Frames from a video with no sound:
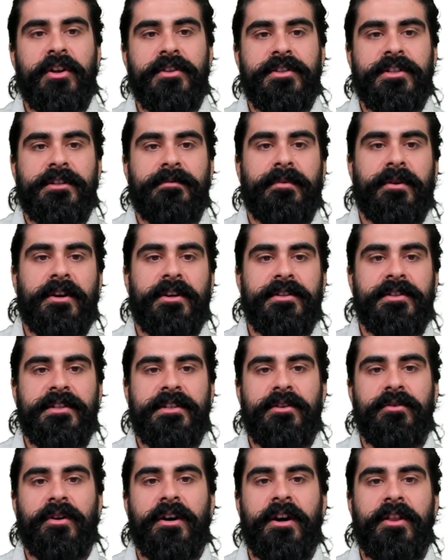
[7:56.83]
answer to part
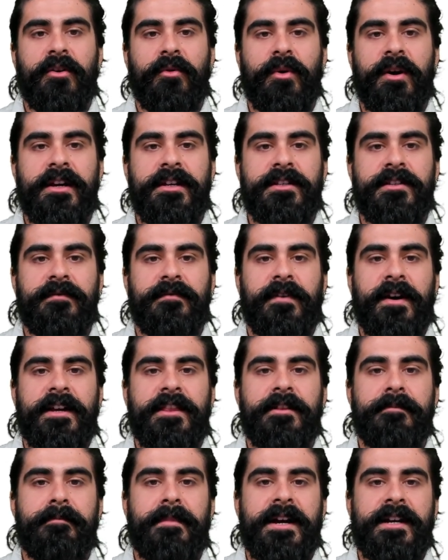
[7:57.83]
C or otherwise,
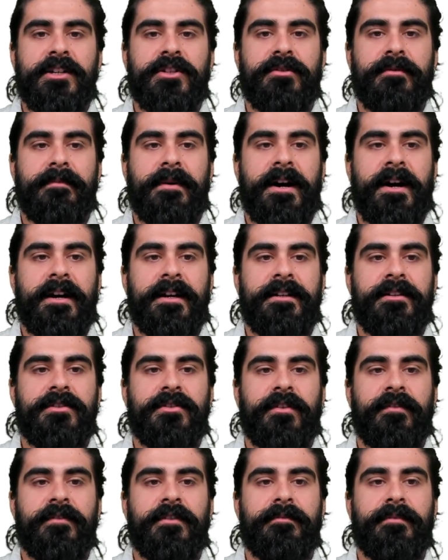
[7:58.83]
find the maximum height
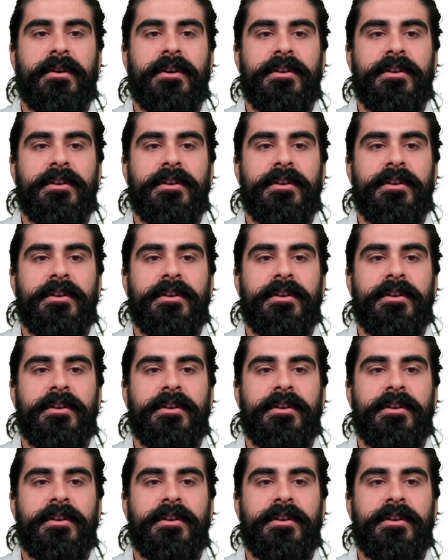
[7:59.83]
of the